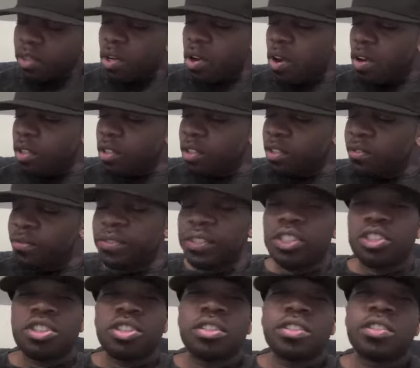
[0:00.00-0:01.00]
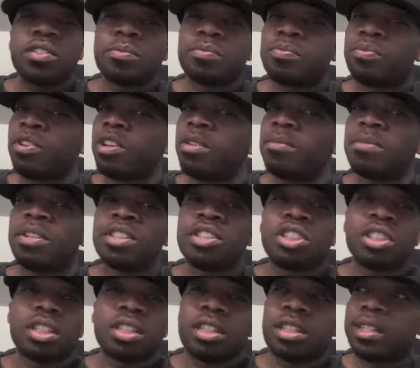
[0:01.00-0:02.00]
All these features pretty
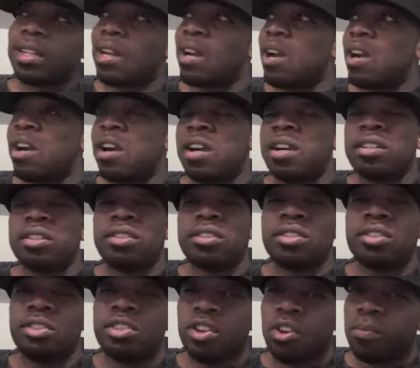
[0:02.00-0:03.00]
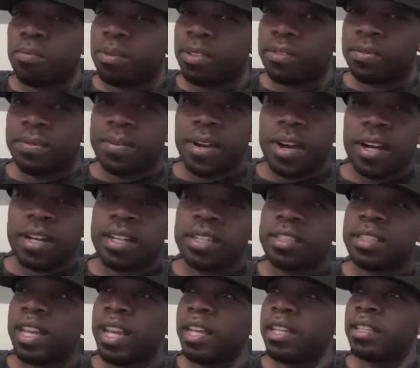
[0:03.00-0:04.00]
much are dope as fuck.
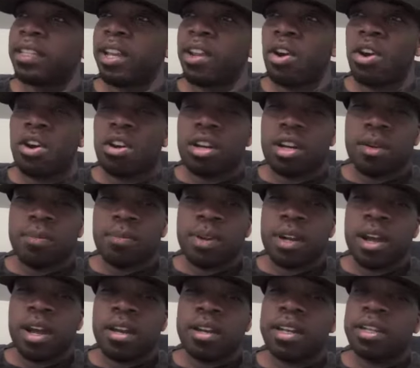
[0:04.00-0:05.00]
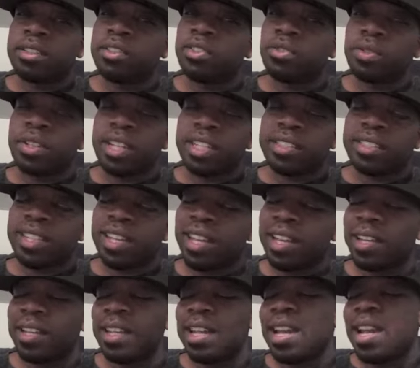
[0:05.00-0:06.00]
They they all come on and do their
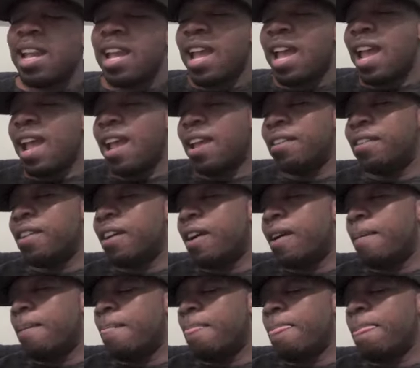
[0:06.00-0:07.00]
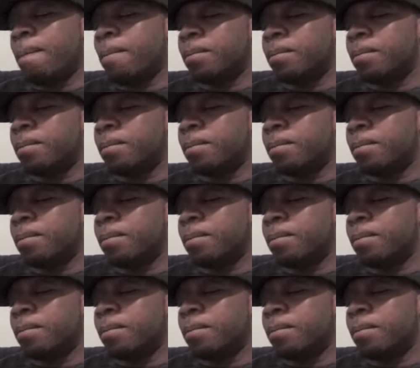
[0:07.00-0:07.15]
thing, and um,